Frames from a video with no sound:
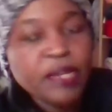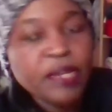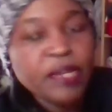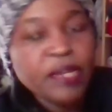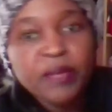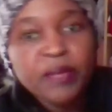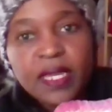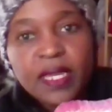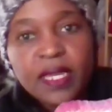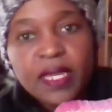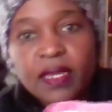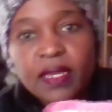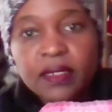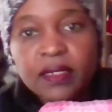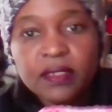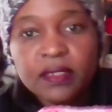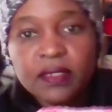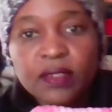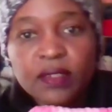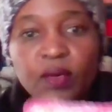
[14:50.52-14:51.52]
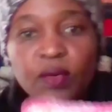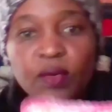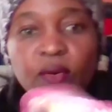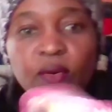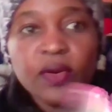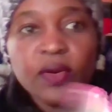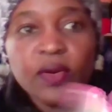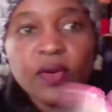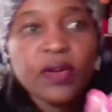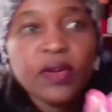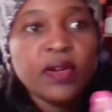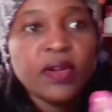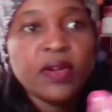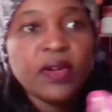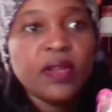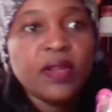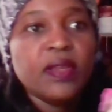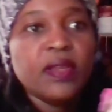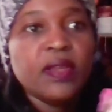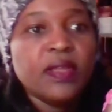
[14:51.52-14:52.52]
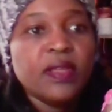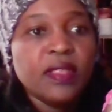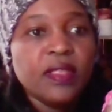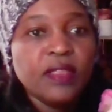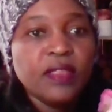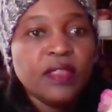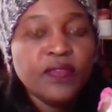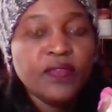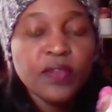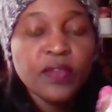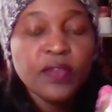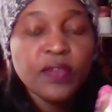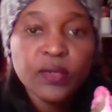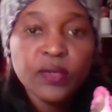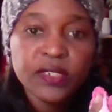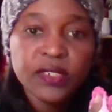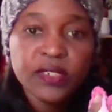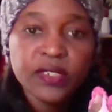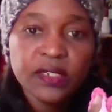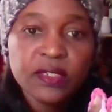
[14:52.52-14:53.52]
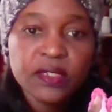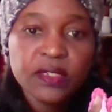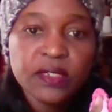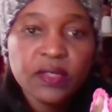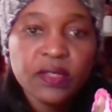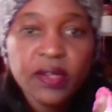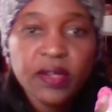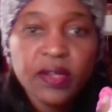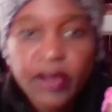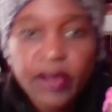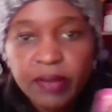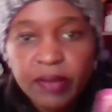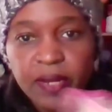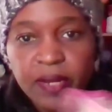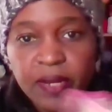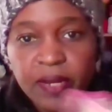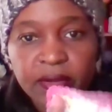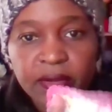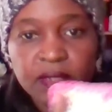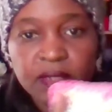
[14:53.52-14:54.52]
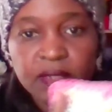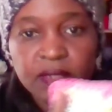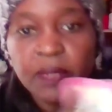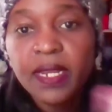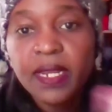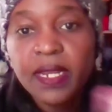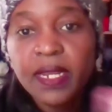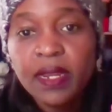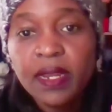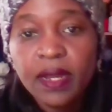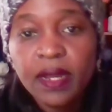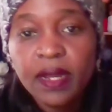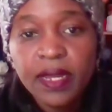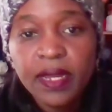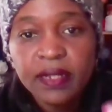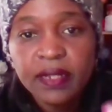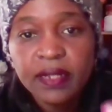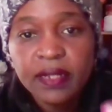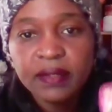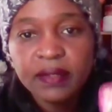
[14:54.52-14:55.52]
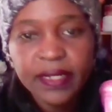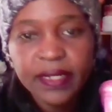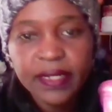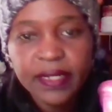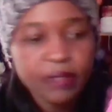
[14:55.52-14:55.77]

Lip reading: pinks or the fuchsias or the cranberries, but not like the